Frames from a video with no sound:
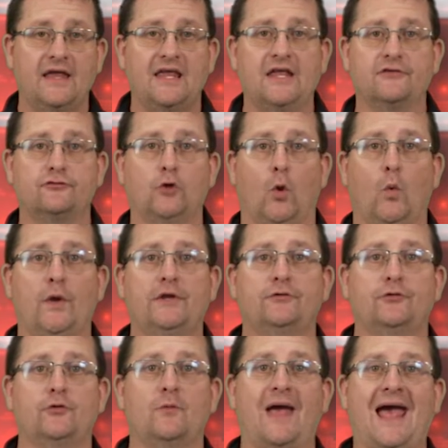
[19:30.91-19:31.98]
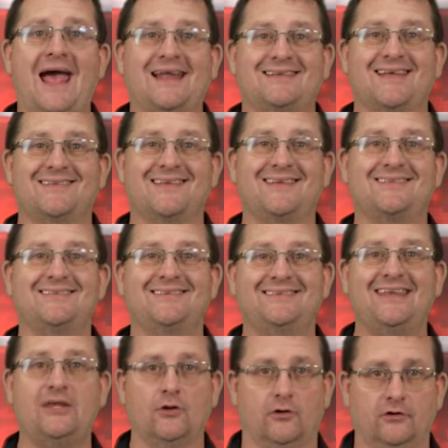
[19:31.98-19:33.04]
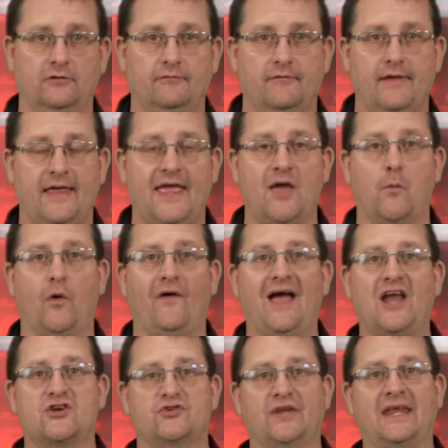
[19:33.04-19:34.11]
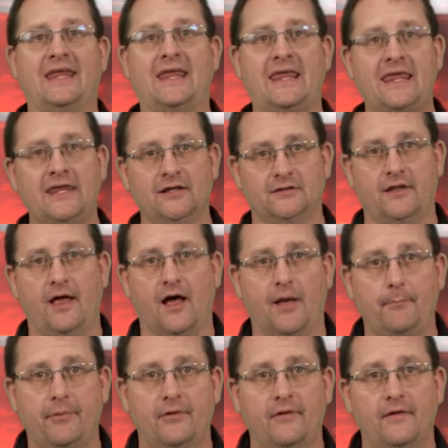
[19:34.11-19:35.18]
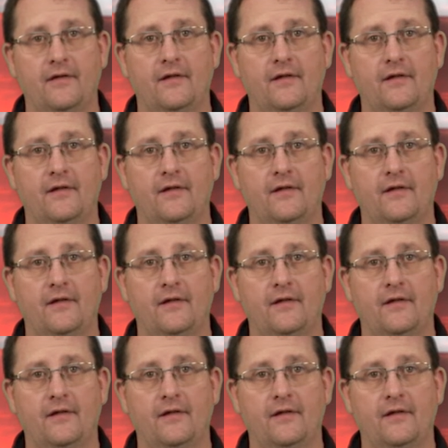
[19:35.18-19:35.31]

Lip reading: is going to act as a seal and will actually heal up